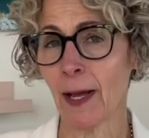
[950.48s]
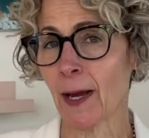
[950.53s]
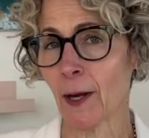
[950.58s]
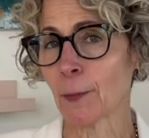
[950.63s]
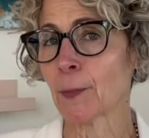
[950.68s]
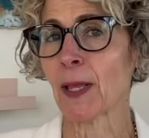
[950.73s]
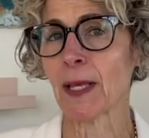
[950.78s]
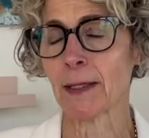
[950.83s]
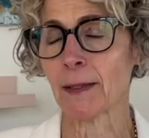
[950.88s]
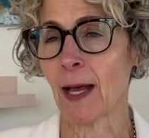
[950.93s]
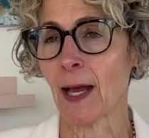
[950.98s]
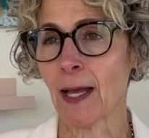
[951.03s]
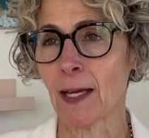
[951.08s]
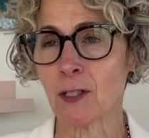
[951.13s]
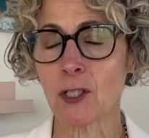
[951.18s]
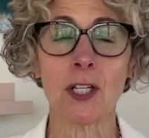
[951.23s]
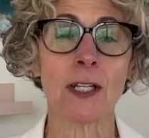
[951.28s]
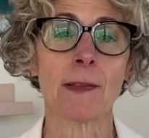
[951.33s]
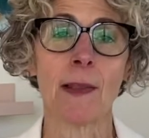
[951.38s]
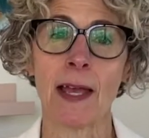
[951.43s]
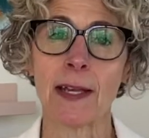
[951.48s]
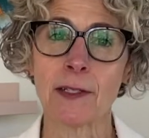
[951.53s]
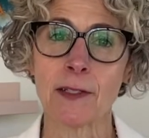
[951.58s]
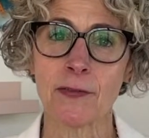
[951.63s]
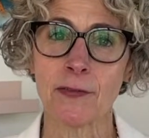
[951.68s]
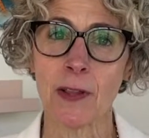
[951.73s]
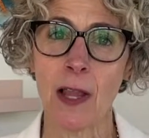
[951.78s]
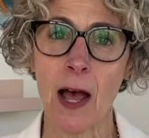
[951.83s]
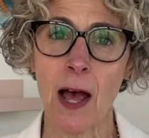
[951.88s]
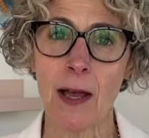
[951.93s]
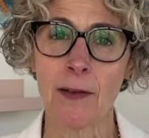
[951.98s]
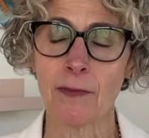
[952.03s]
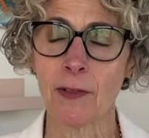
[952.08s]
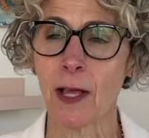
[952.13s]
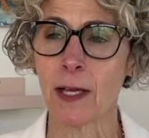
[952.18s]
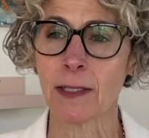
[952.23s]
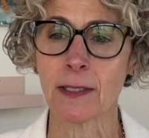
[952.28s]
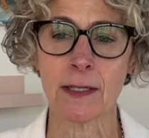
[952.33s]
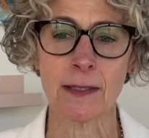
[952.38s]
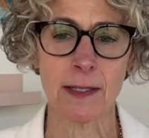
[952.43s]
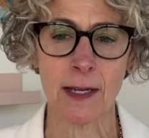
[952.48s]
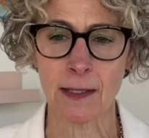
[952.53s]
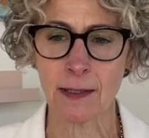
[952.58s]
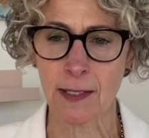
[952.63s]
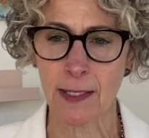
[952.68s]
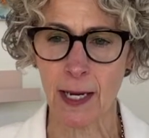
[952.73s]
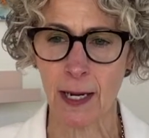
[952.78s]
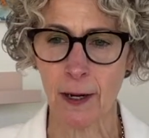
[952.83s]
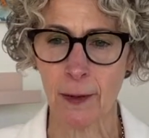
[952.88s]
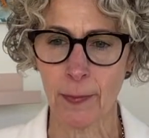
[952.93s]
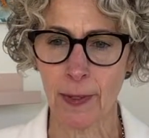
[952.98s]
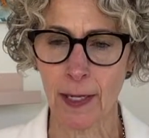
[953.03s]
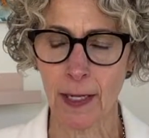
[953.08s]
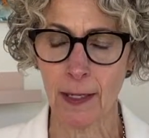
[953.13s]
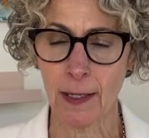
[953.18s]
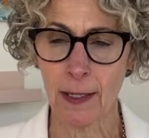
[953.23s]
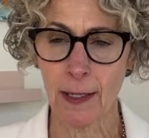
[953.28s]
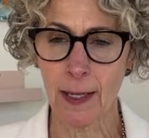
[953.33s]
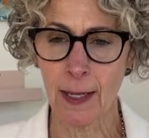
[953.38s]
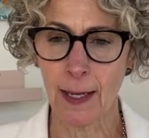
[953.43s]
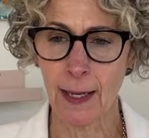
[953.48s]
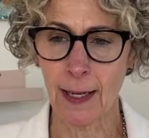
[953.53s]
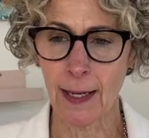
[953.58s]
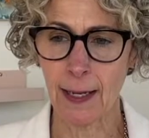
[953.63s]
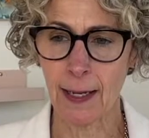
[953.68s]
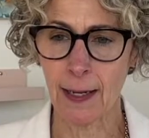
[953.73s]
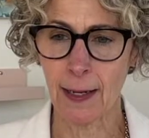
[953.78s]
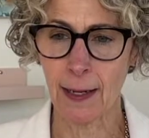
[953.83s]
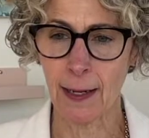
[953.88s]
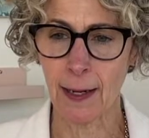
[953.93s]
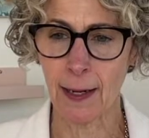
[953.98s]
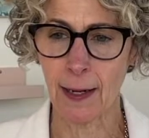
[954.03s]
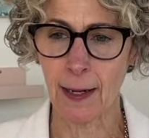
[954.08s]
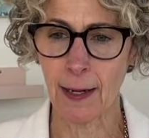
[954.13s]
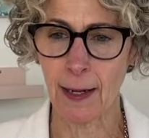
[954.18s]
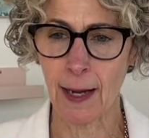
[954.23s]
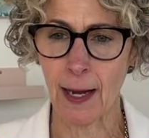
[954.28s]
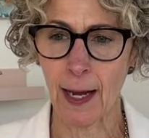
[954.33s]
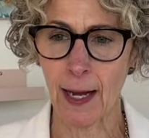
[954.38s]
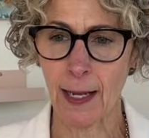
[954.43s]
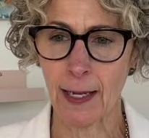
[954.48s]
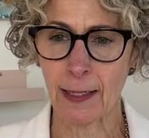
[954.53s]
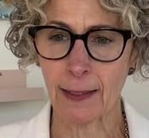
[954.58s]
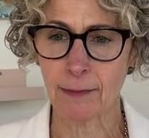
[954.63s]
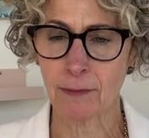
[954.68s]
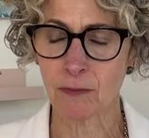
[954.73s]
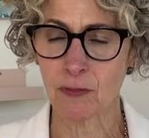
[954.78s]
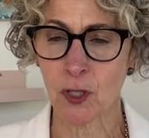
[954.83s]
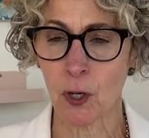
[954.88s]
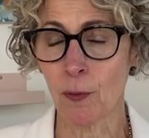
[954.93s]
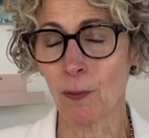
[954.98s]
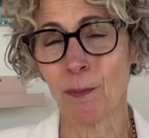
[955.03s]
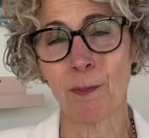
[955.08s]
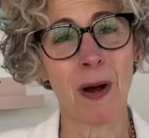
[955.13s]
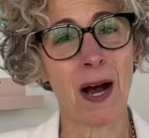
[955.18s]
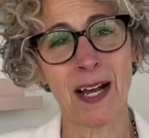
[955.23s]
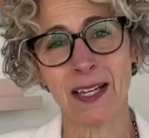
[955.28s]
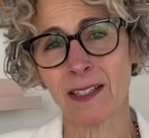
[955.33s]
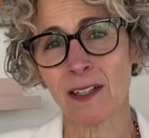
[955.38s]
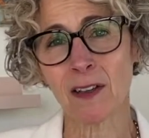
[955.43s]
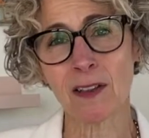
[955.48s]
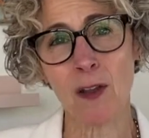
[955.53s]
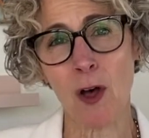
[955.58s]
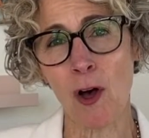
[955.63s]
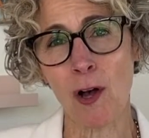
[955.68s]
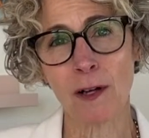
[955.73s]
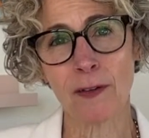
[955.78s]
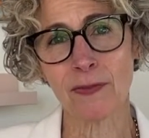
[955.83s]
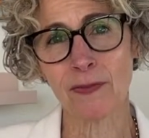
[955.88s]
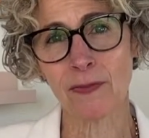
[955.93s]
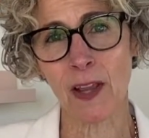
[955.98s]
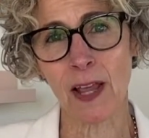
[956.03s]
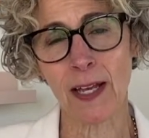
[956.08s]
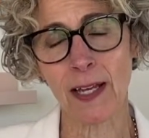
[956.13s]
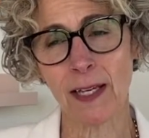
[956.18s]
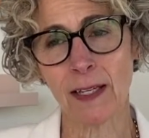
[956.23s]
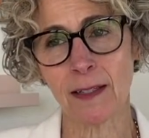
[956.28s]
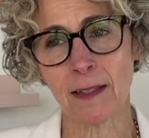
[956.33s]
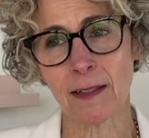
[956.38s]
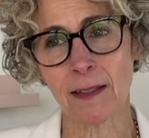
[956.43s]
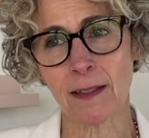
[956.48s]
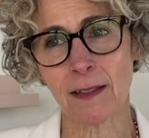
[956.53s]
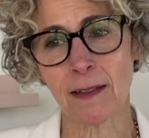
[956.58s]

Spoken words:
Airplane. I actually like to fly. Flying does not scare me. I don't mind a long flight.